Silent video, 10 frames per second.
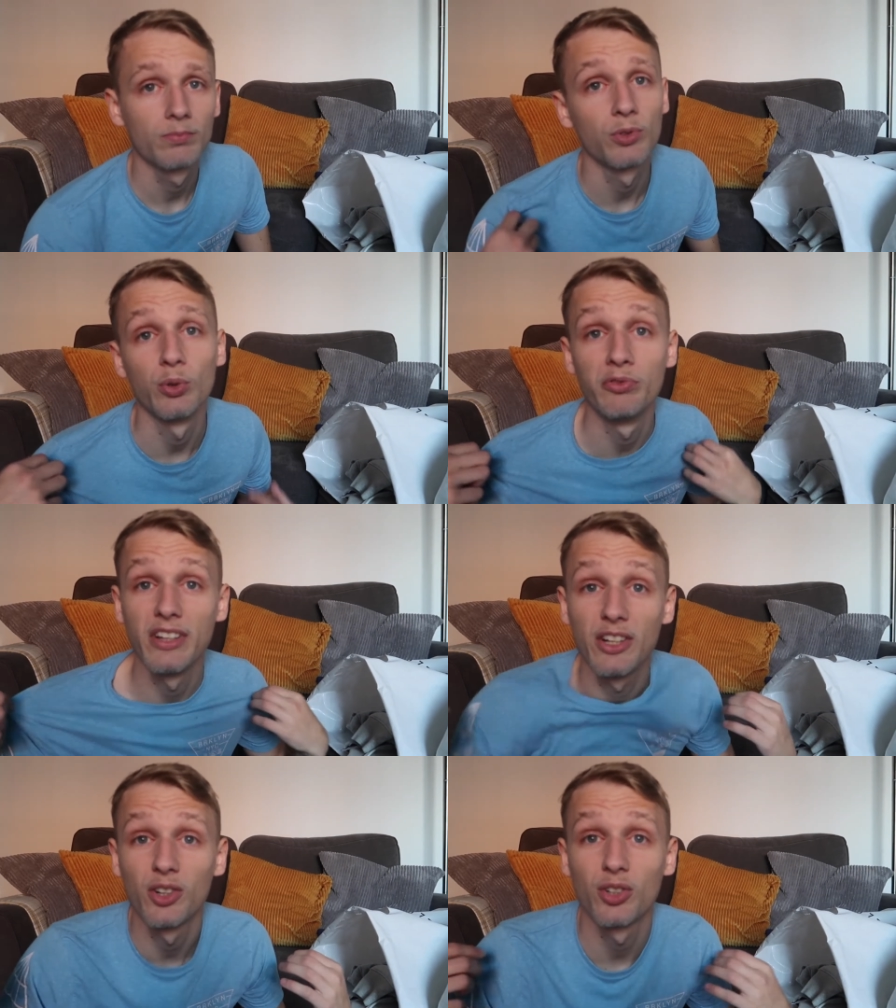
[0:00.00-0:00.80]
doing
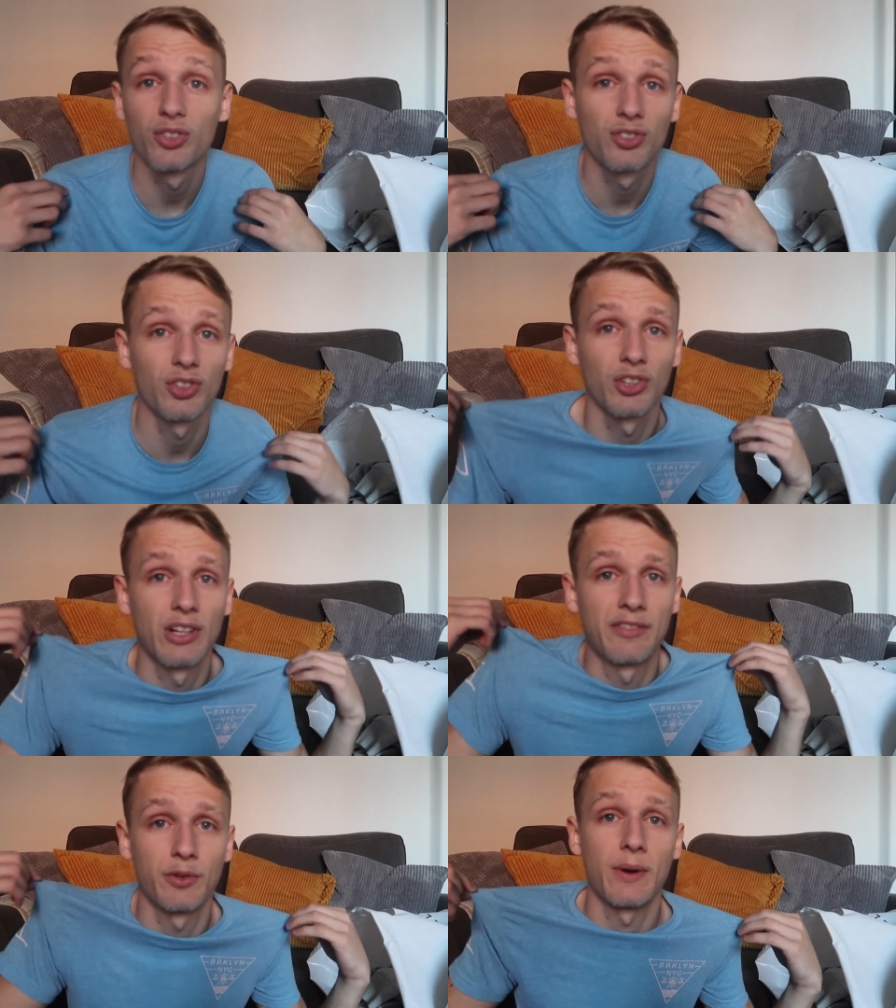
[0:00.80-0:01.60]
videos so I
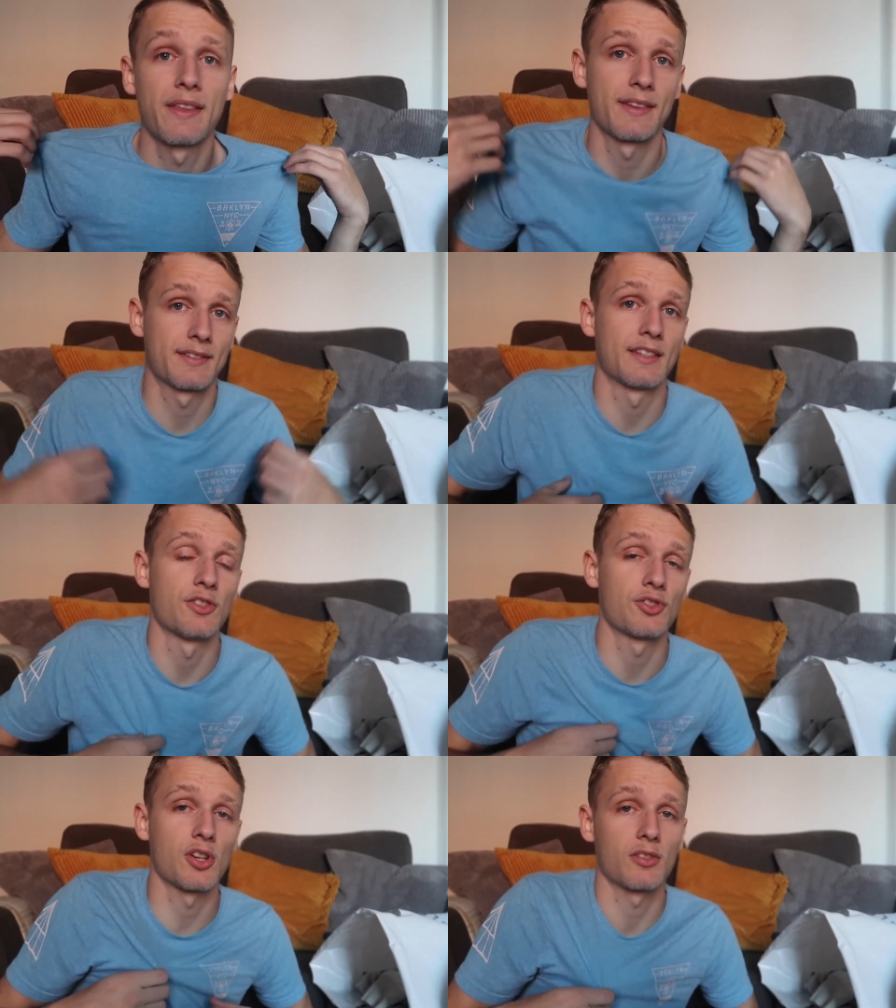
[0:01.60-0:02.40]
don't have to wear this
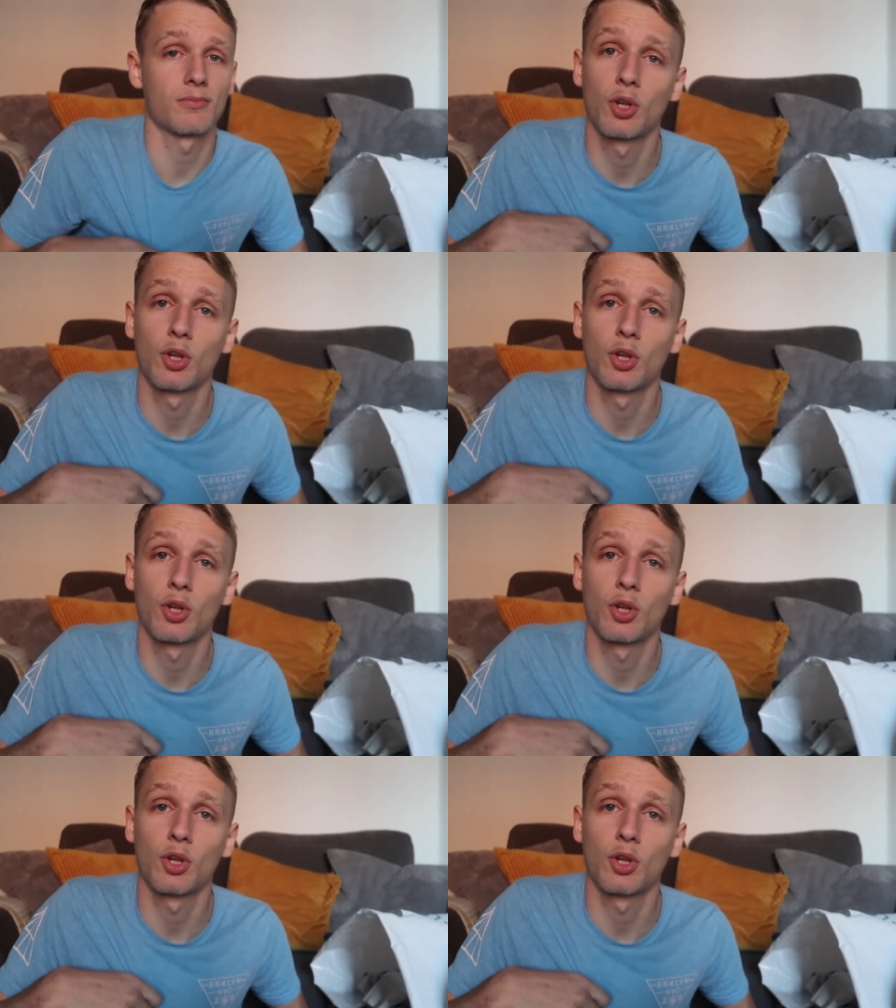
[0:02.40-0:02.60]
t-shirt